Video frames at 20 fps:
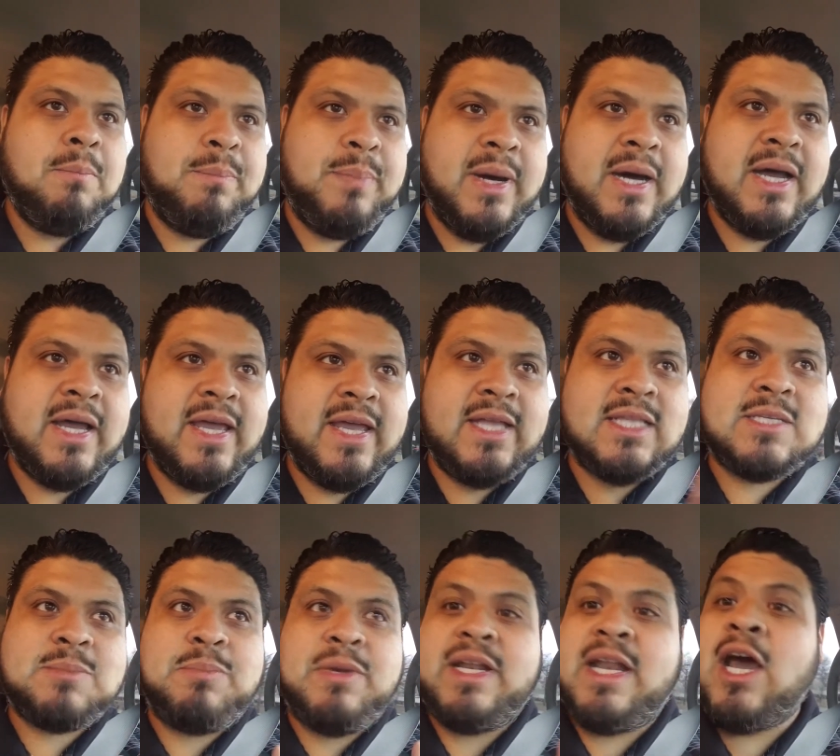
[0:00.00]
but
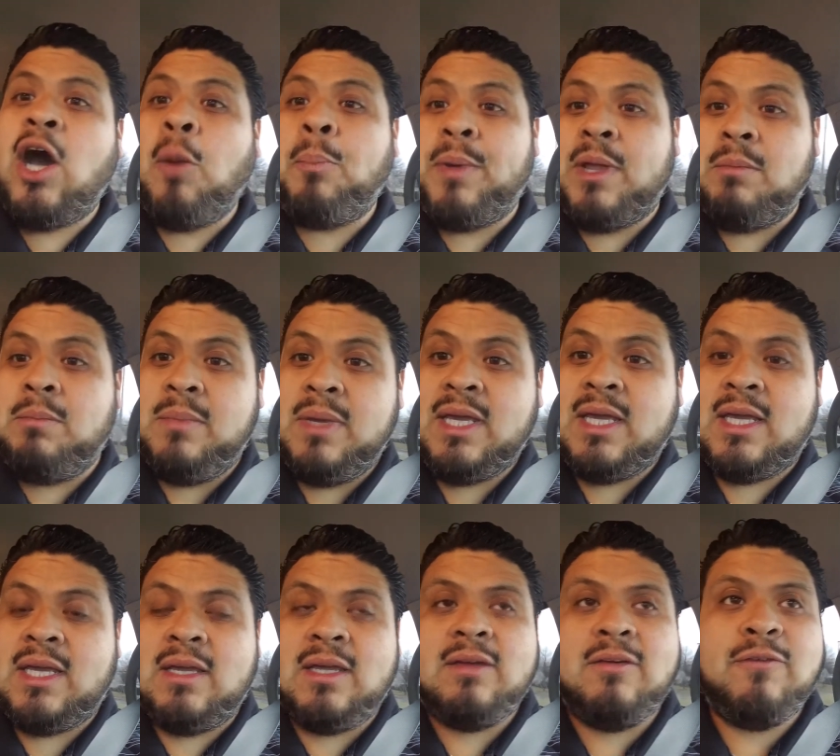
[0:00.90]
it's been helping
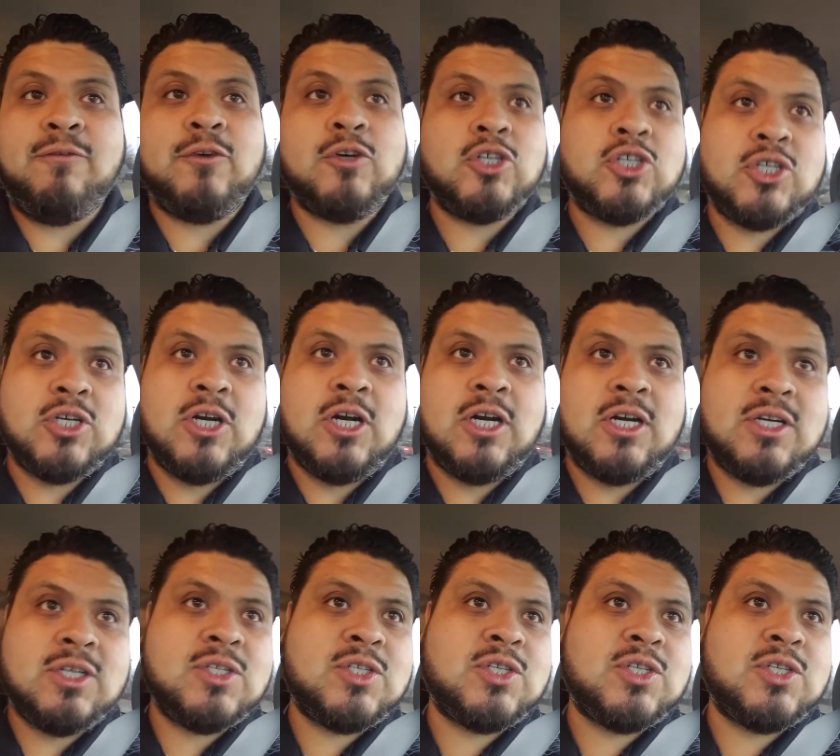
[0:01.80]
me for sure.